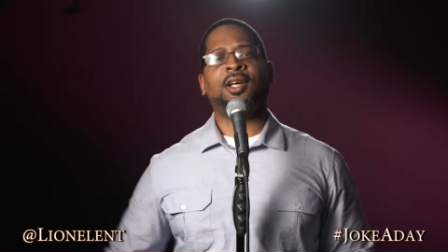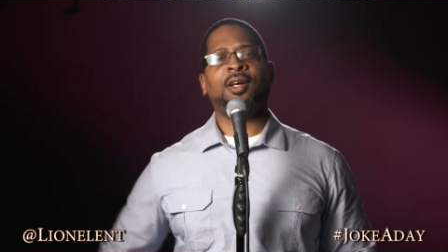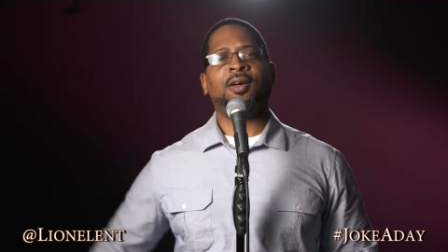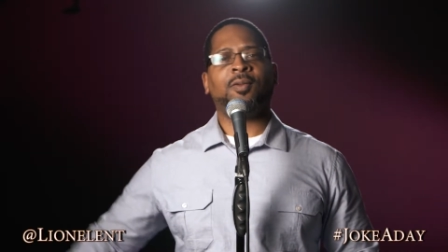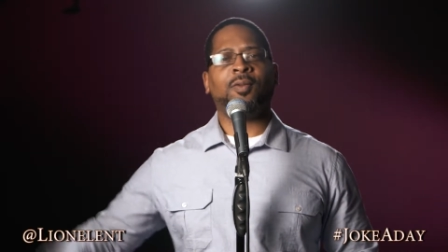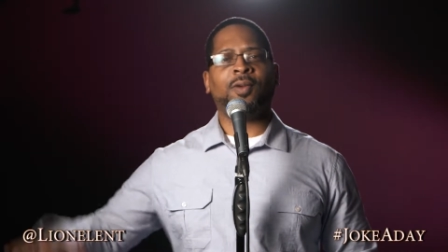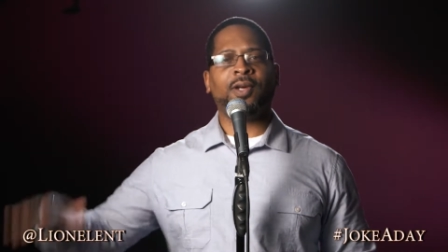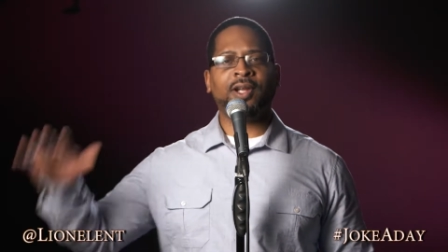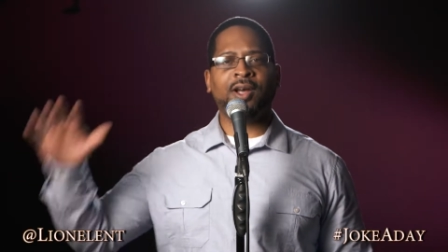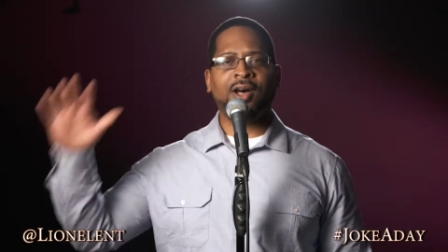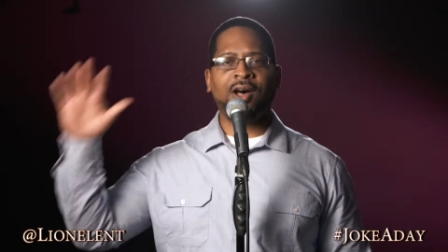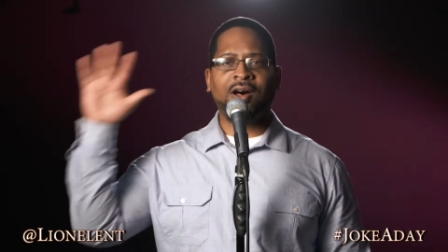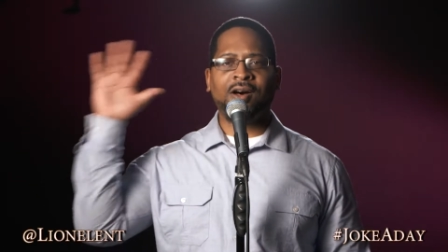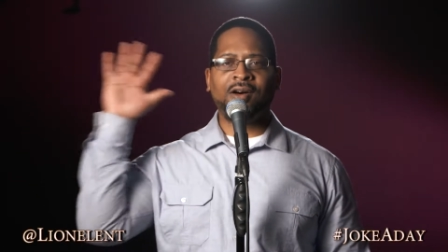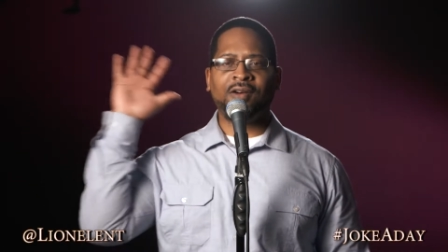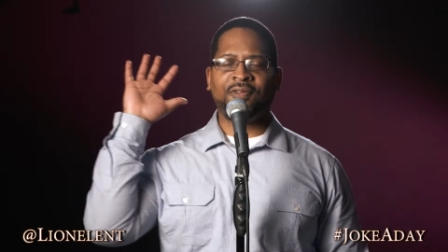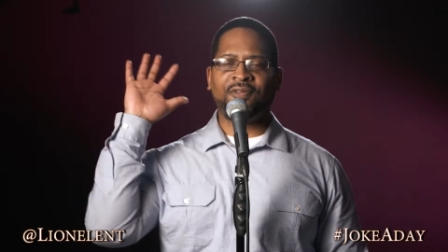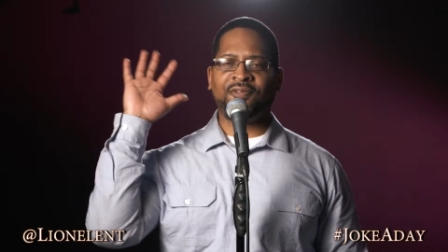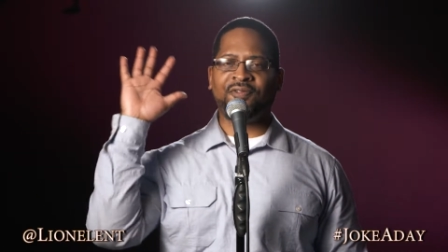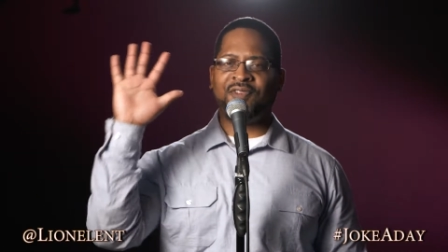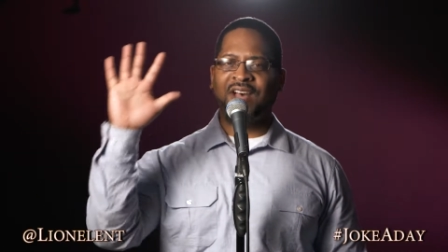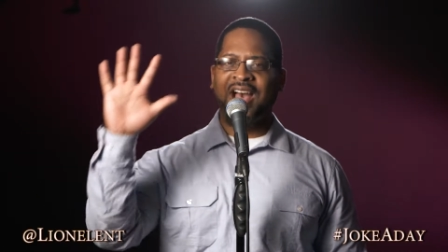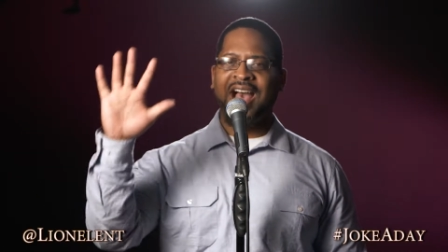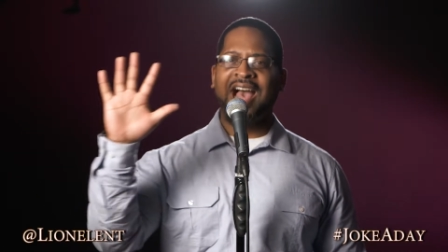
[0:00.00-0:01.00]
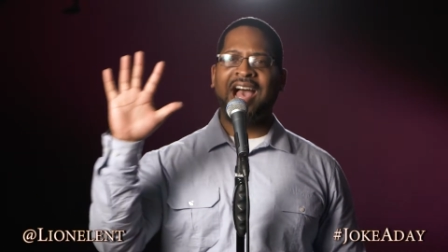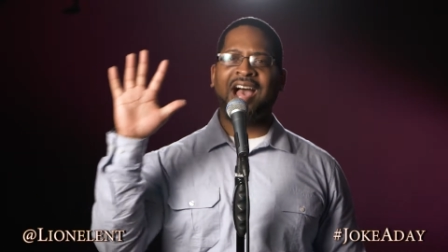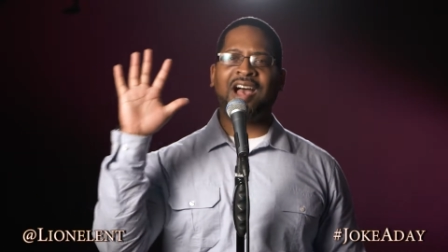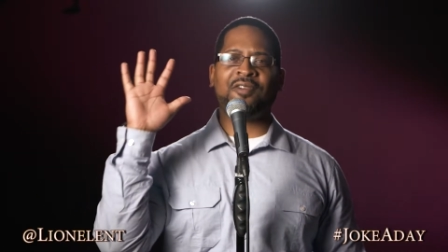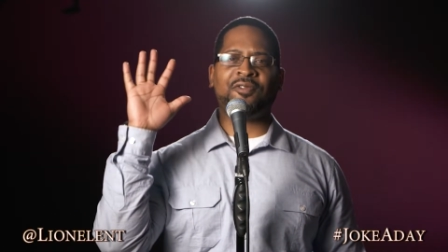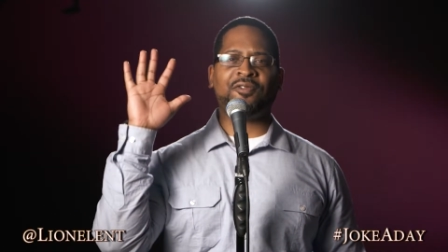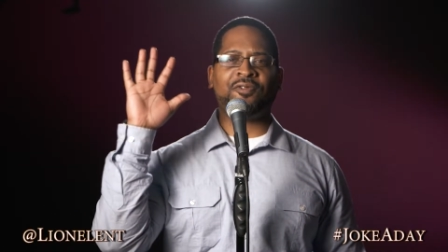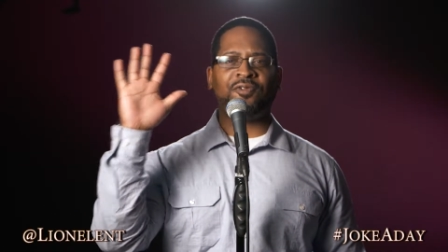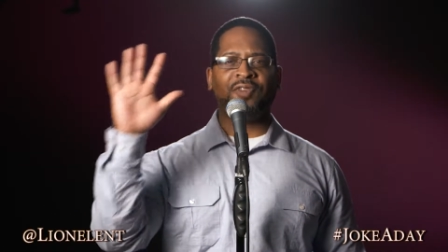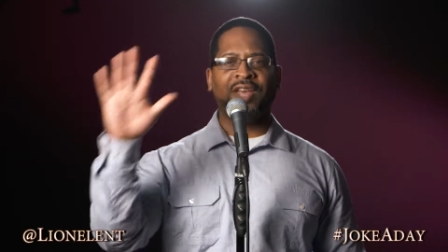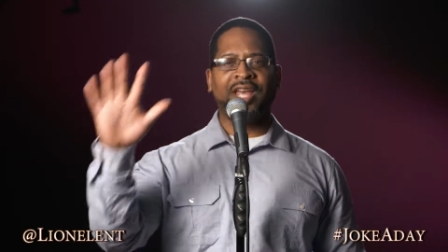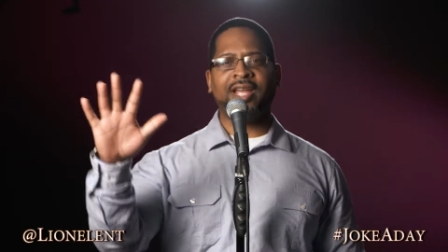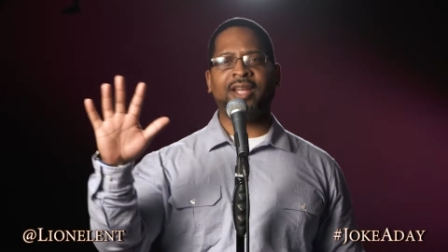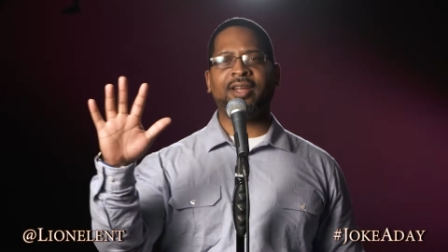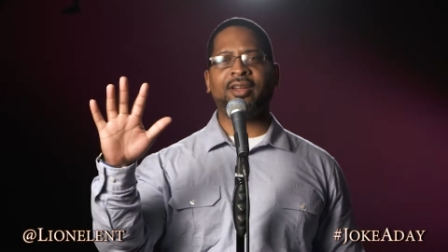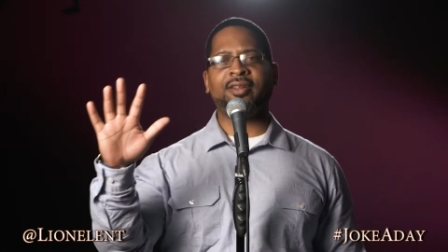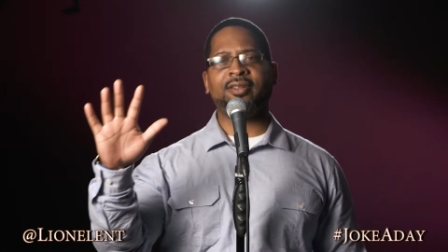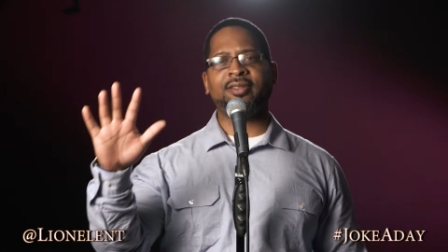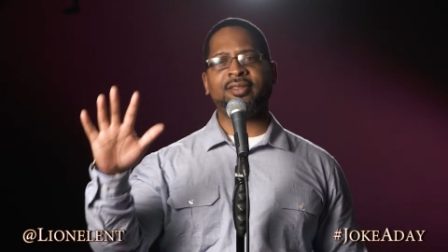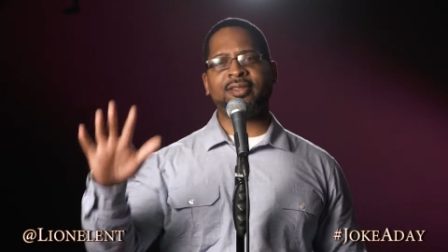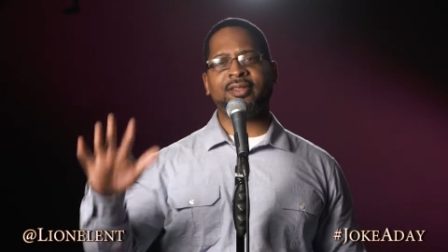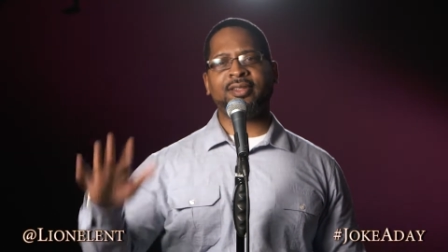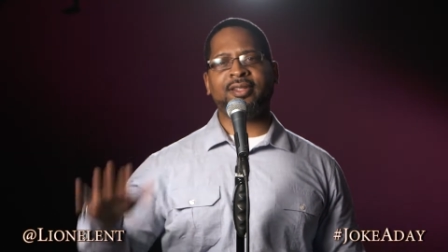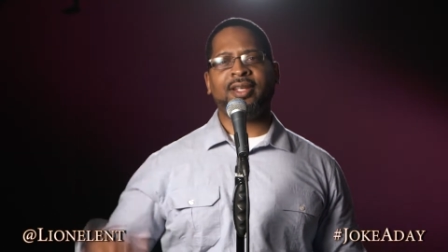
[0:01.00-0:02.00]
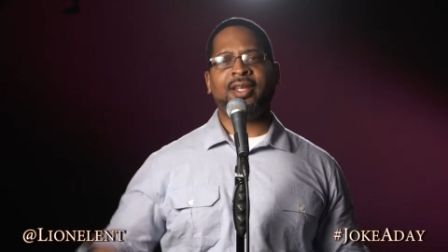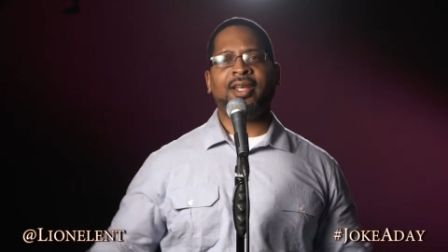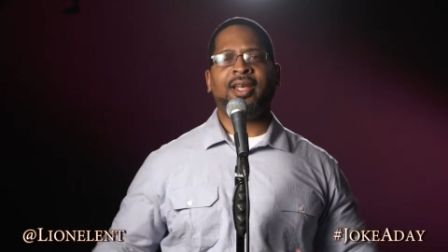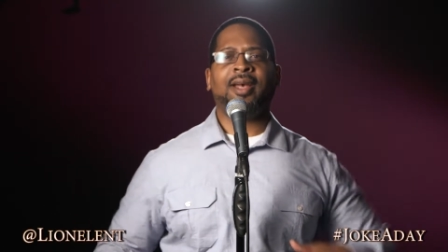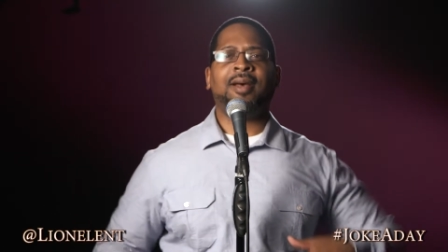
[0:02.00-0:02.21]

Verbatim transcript: with all five fingers